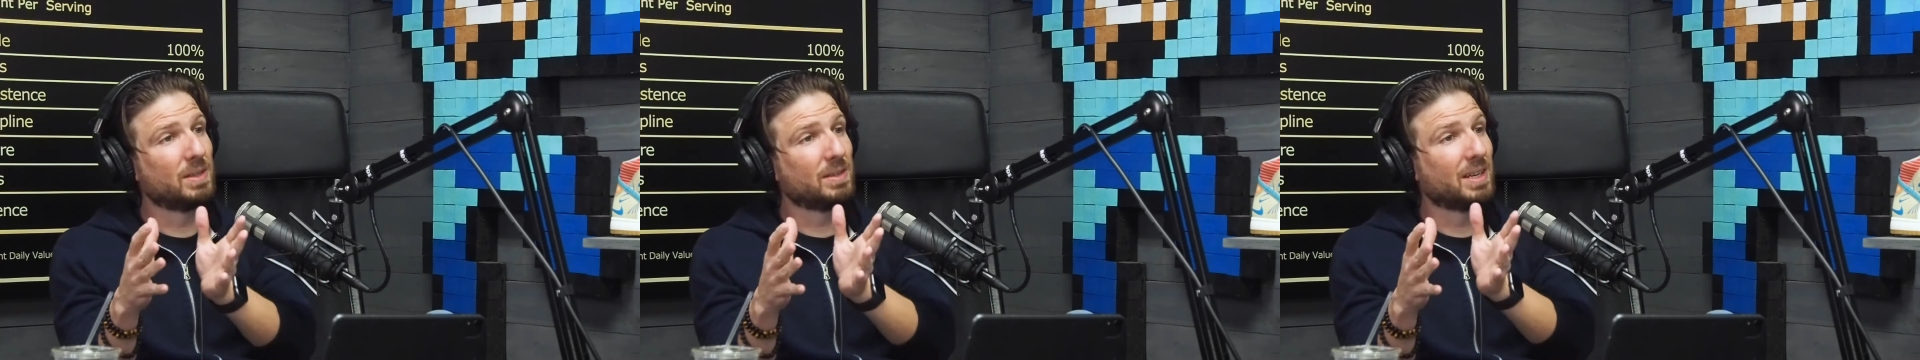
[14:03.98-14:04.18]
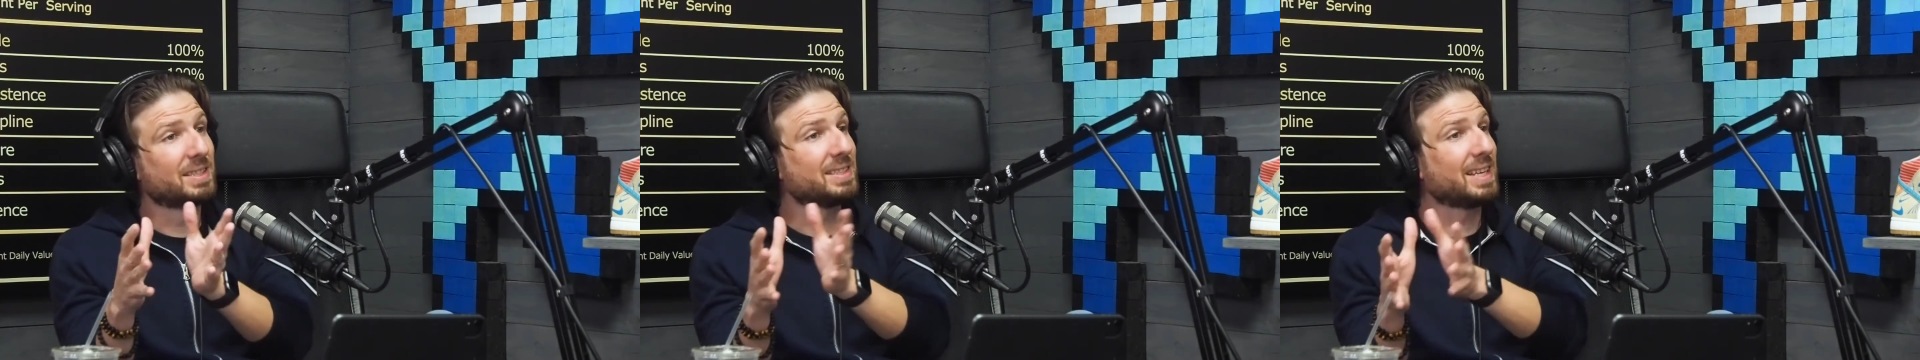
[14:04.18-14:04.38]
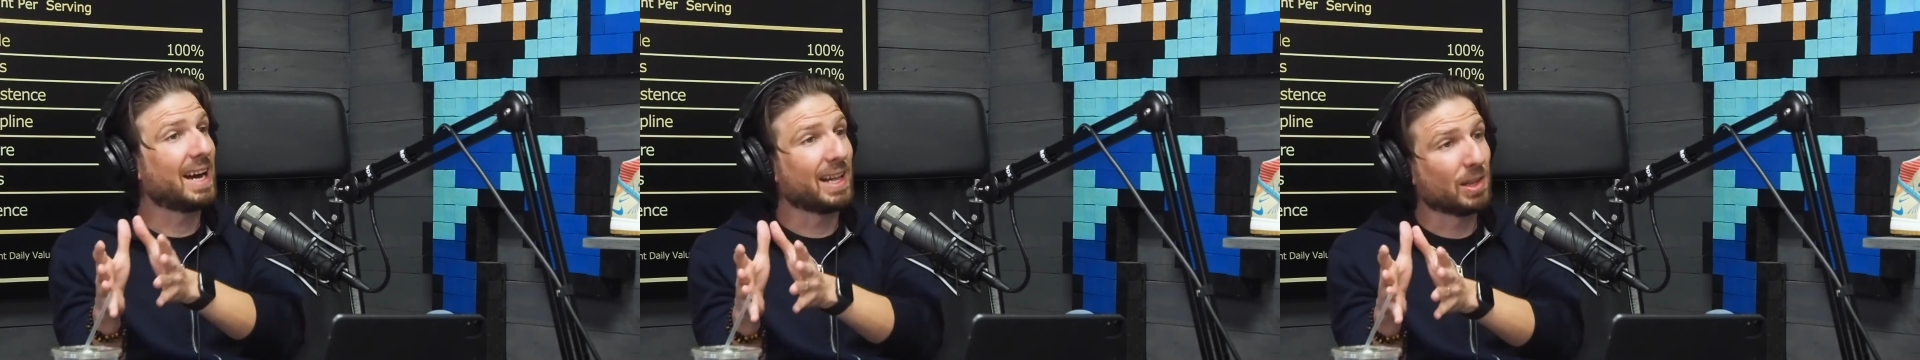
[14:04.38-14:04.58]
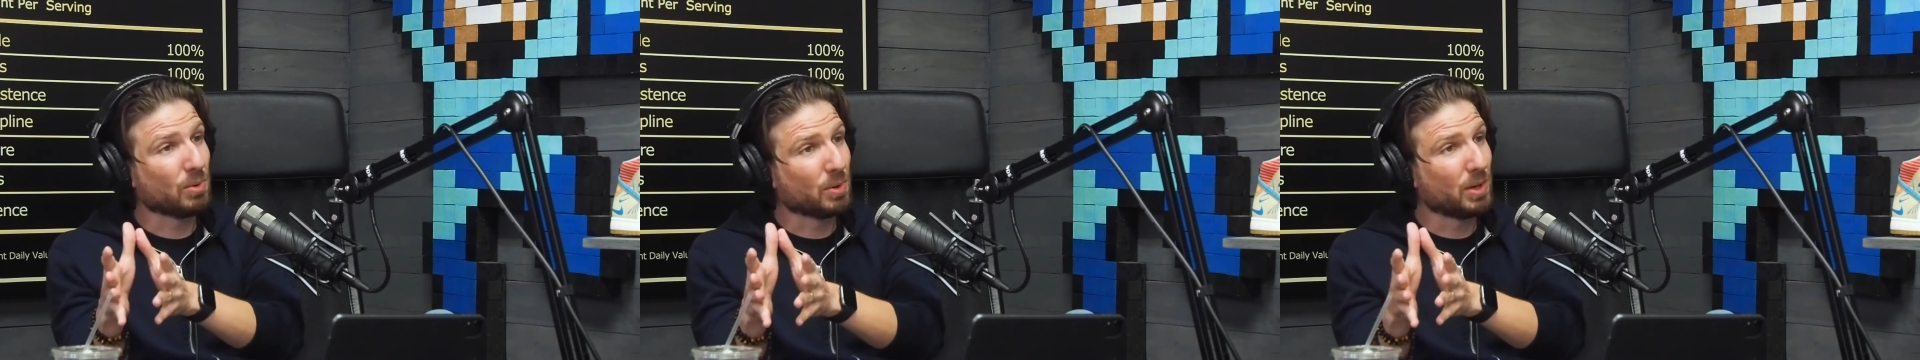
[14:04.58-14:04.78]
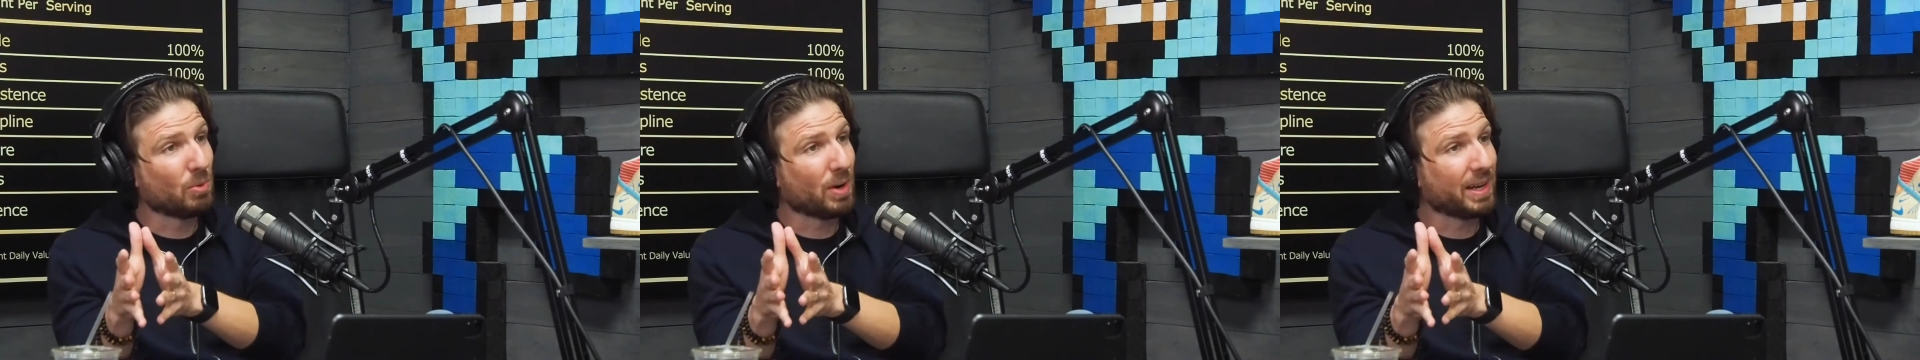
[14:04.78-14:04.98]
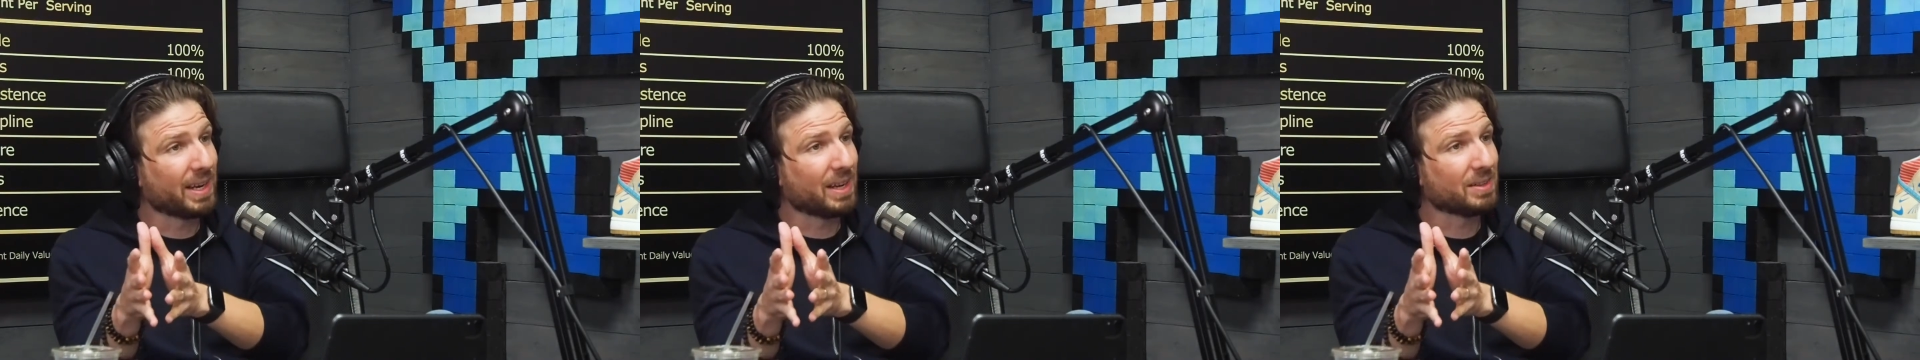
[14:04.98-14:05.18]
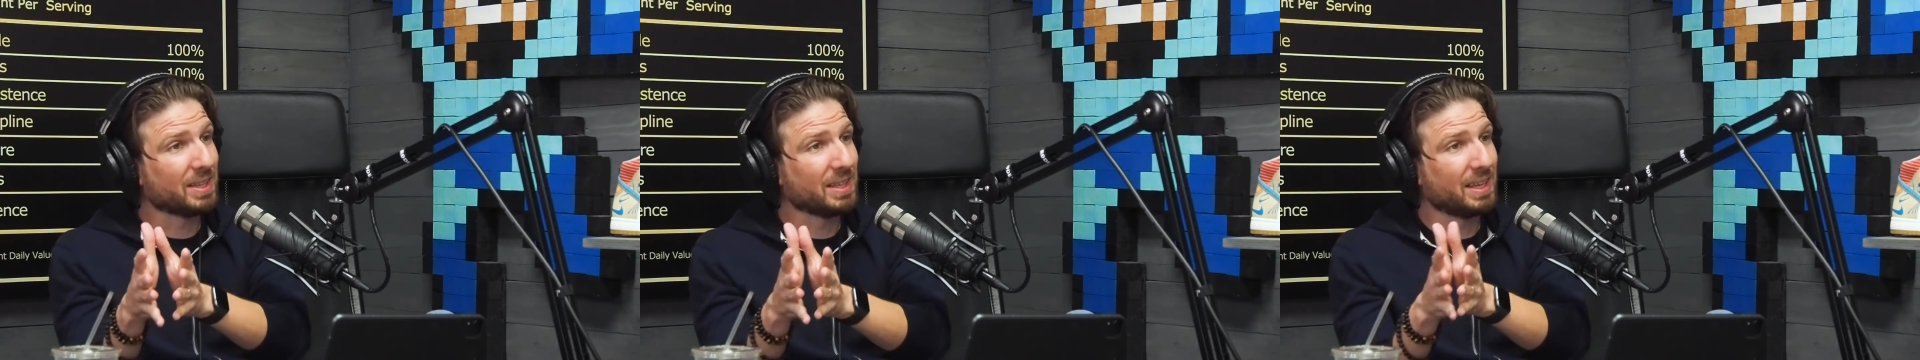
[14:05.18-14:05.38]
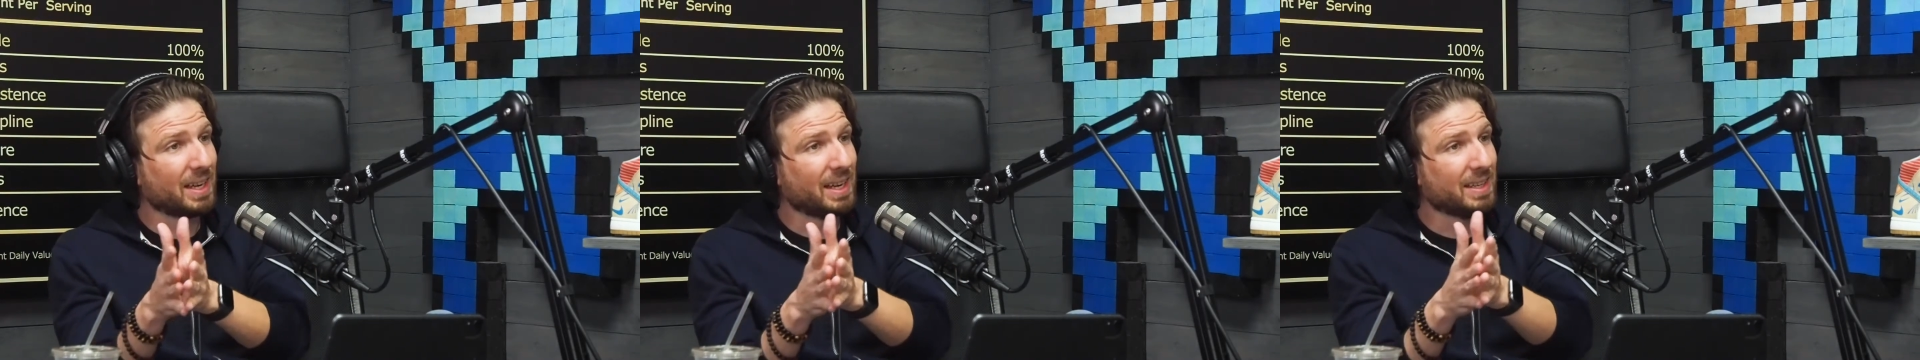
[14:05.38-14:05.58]
a salary right out
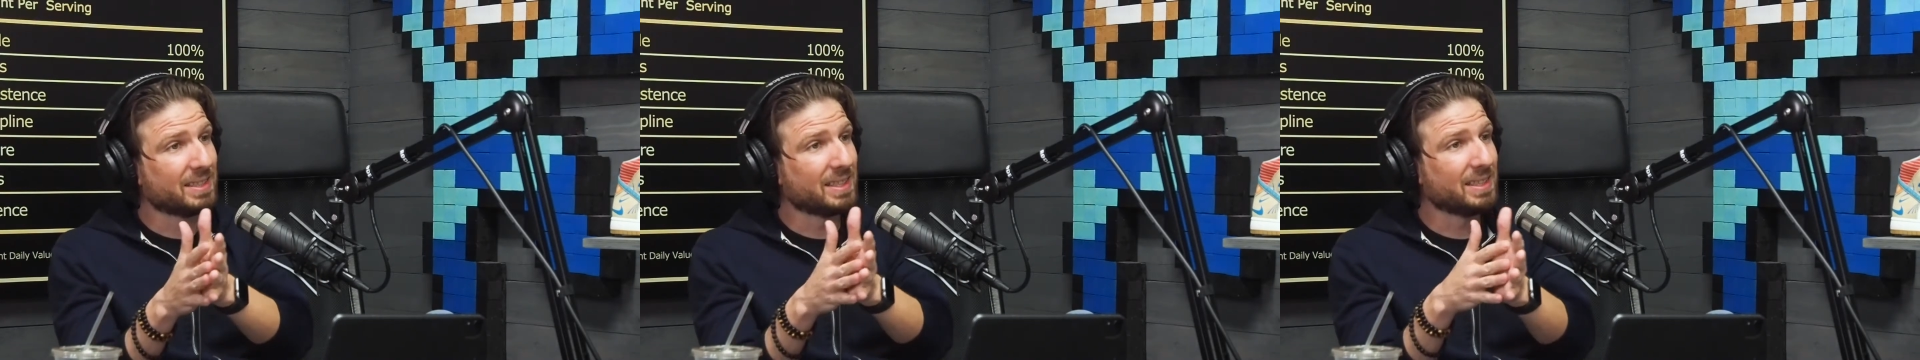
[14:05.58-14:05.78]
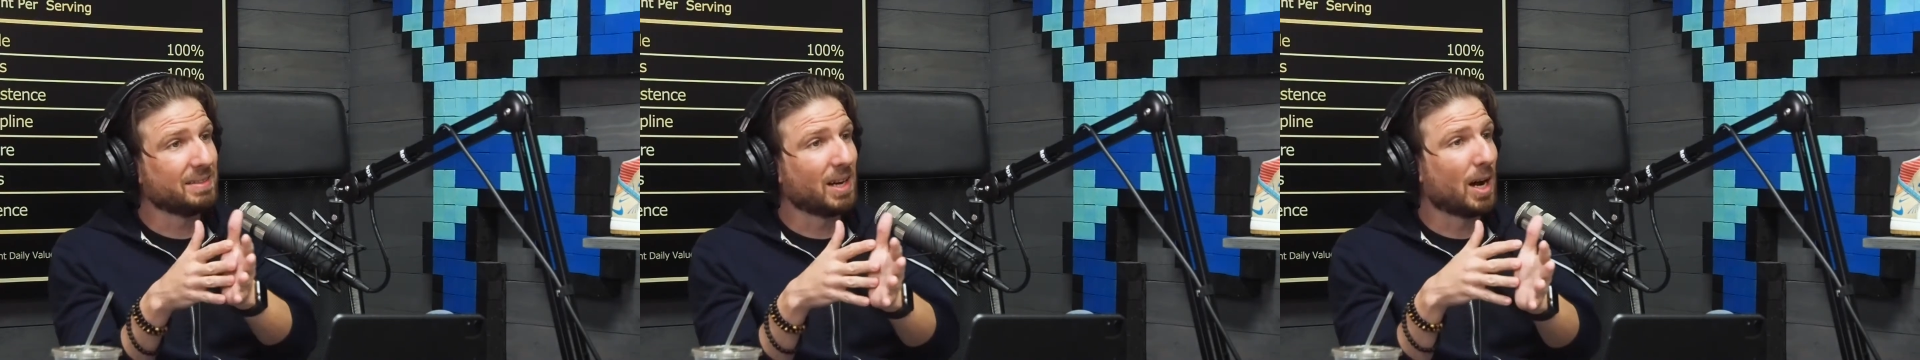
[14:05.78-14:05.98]
the gate to